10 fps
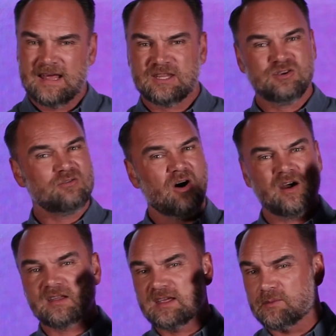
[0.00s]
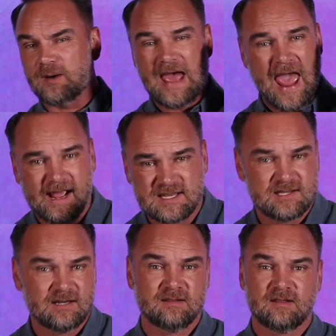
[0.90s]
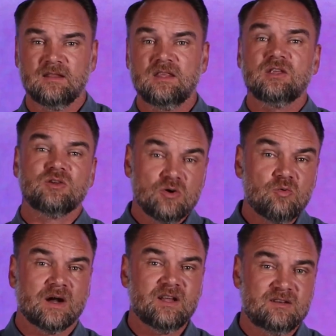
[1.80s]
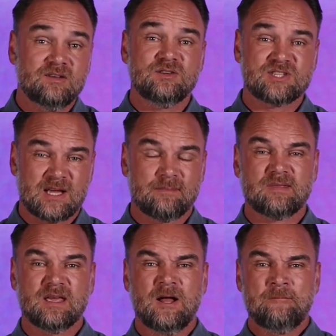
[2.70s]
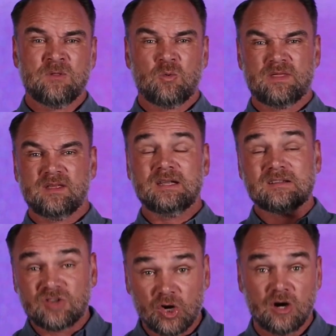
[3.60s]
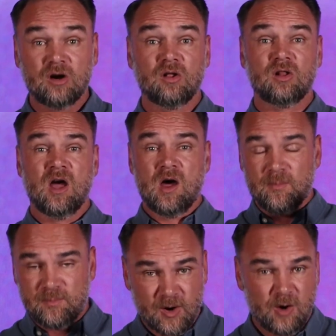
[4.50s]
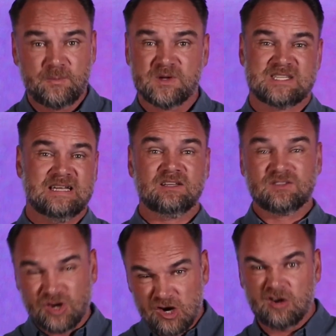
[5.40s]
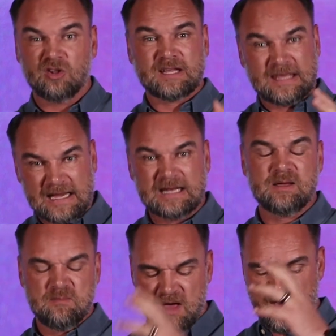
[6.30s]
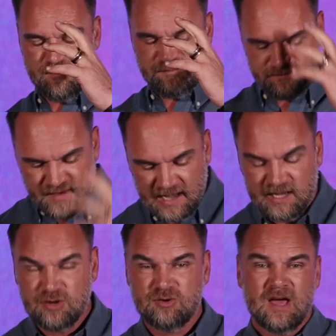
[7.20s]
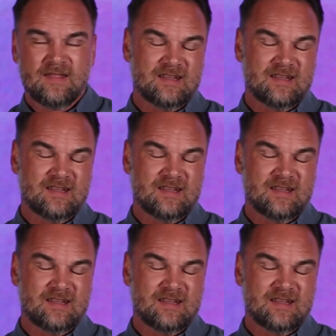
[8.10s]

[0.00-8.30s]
that you aren't here by accident, and you want to do something with an eternal purpose, an eternal kingdom value,